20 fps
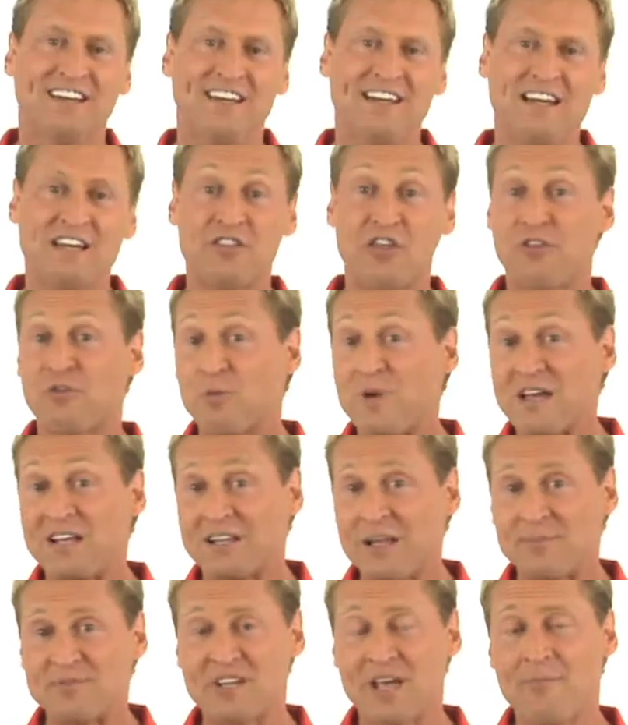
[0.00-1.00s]
In the 3
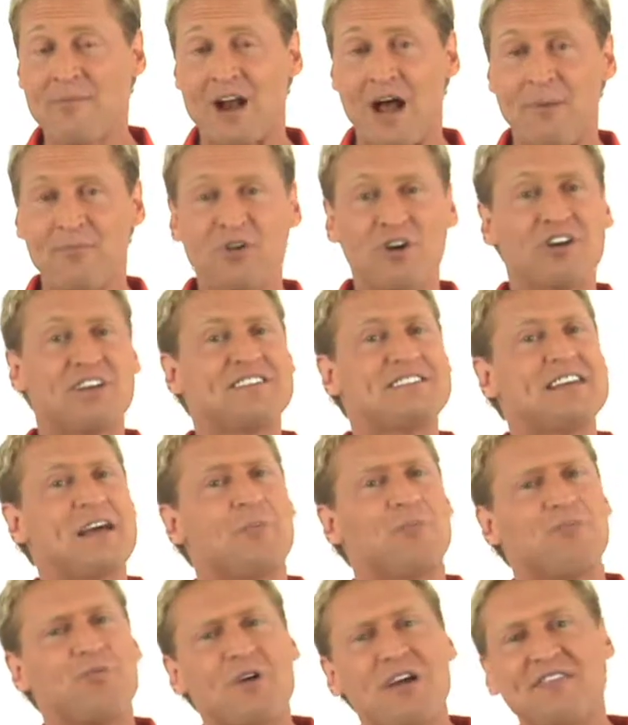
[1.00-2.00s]
clips coming up, you're going to see a
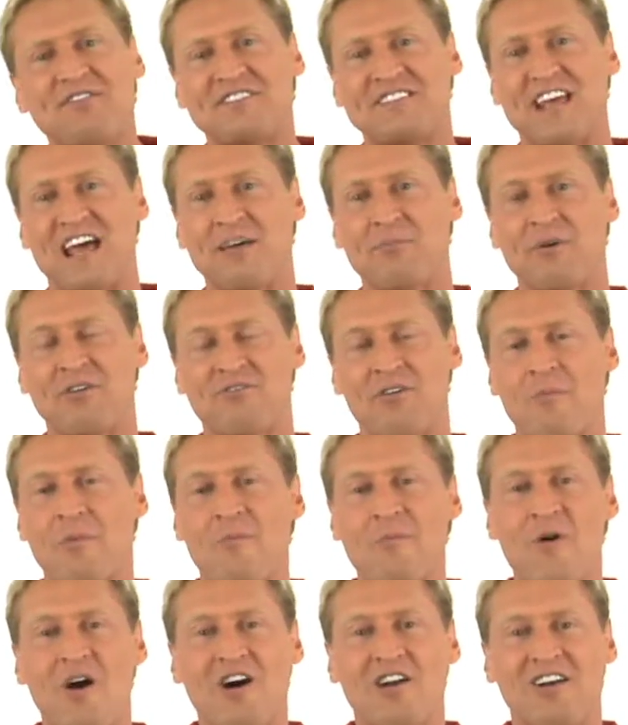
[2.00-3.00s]
brief segment from a
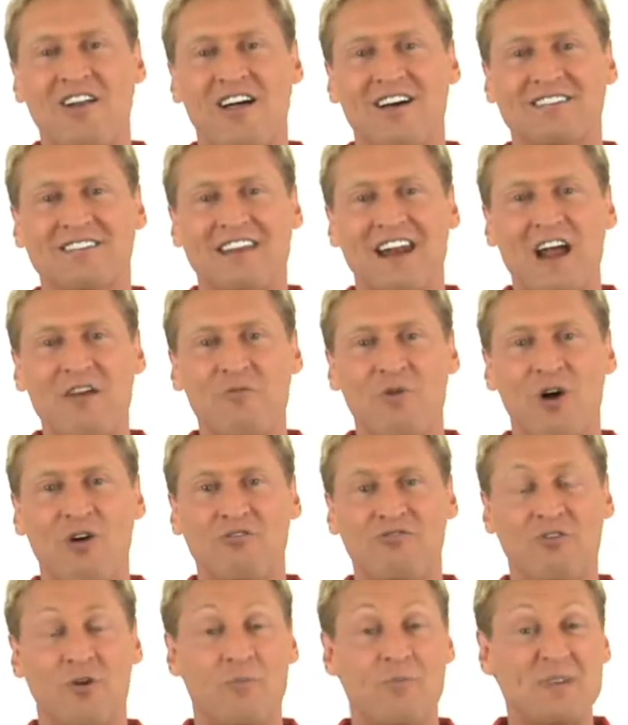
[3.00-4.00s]
monologue that I wrote
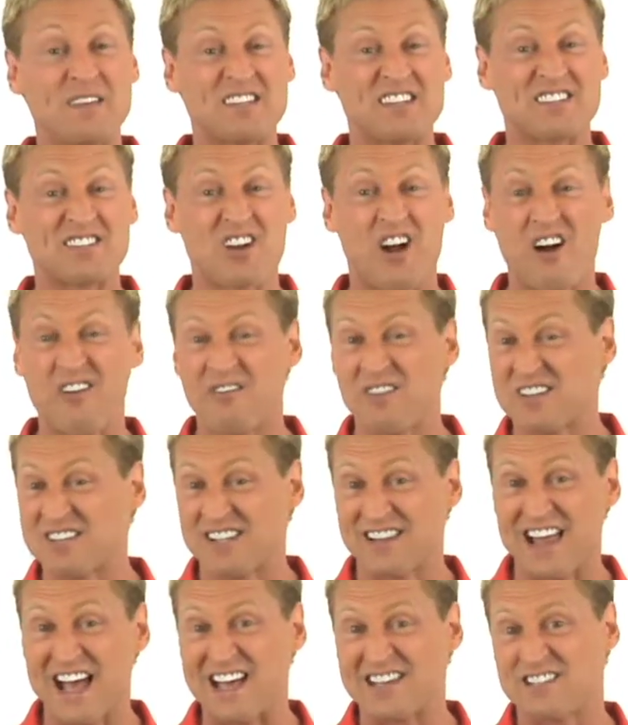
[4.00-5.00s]
for a business conference that
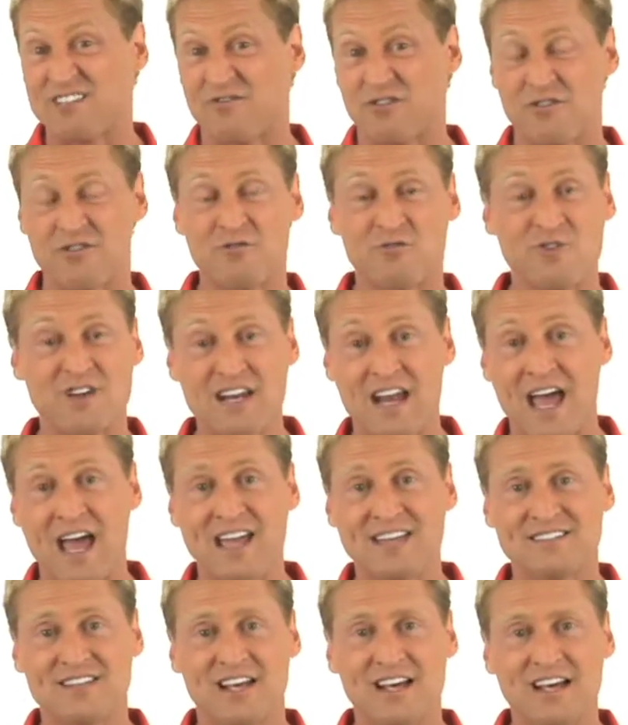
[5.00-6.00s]
lasted for 3
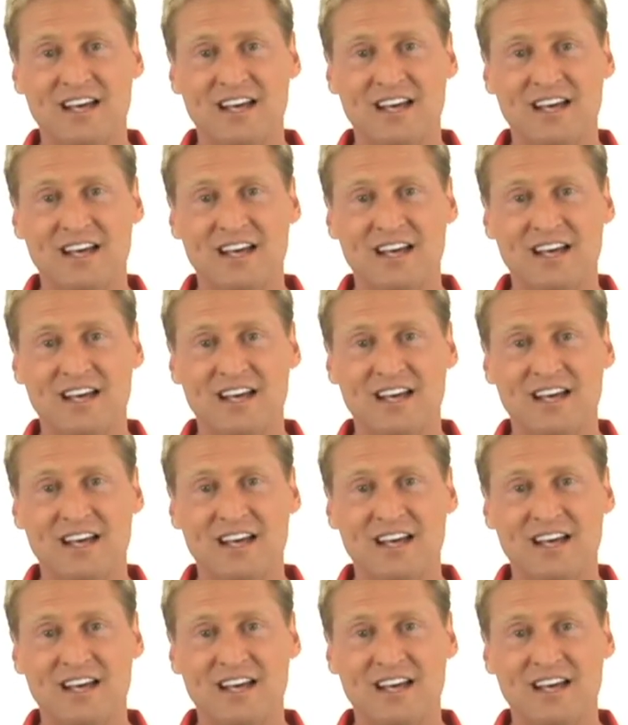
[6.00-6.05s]
days.